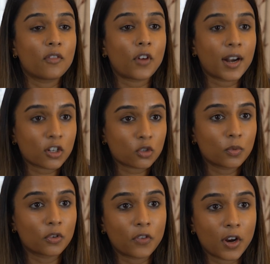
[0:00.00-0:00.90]
financial
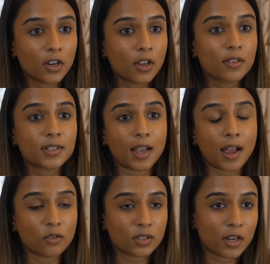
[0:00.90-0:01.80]
portfolios
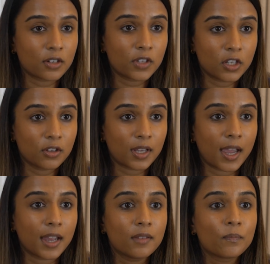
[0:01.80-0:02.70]
outside of the
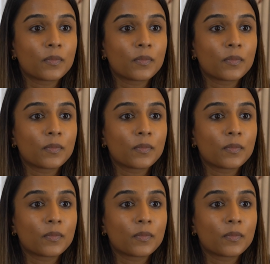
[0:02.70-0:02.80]
UK,